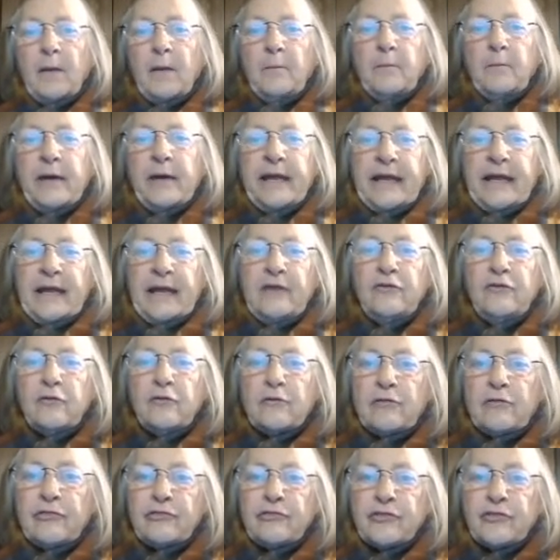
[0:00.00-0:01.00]
But in
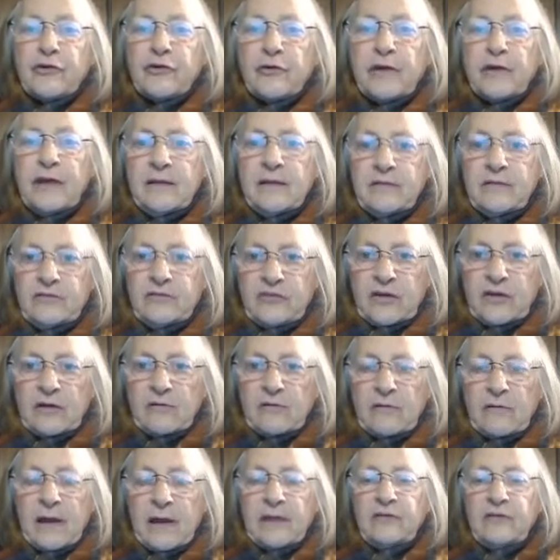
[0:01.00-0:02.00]
your 30th
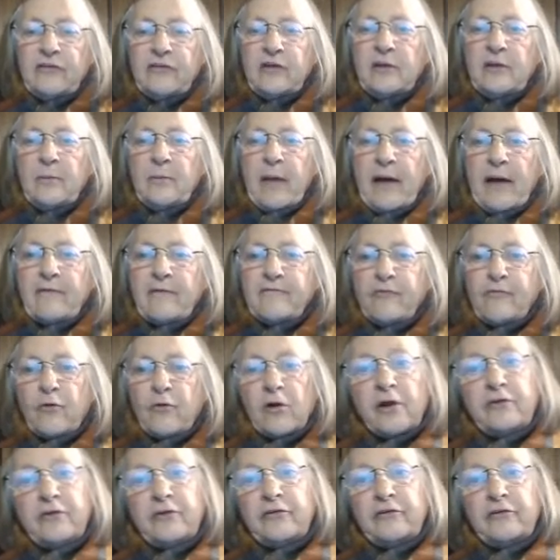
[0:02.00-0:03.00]
generation, about
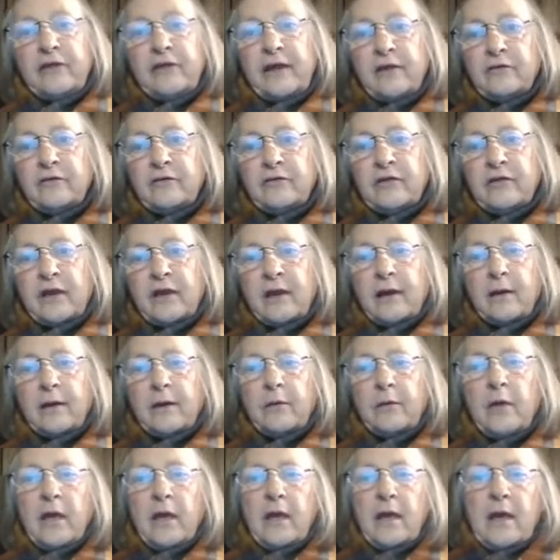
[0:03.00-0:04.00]
400 years
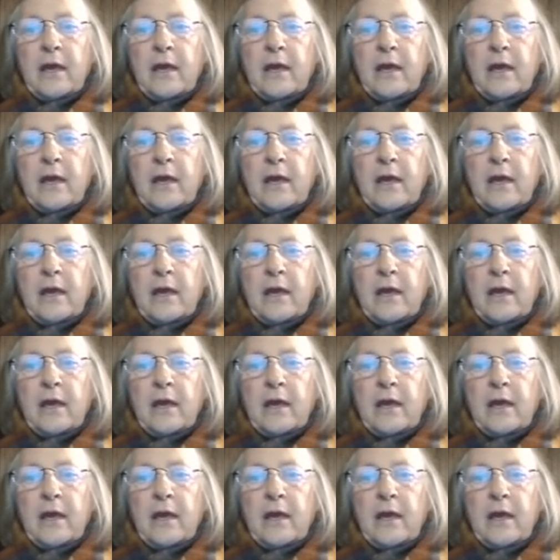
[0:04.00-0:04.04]
ago,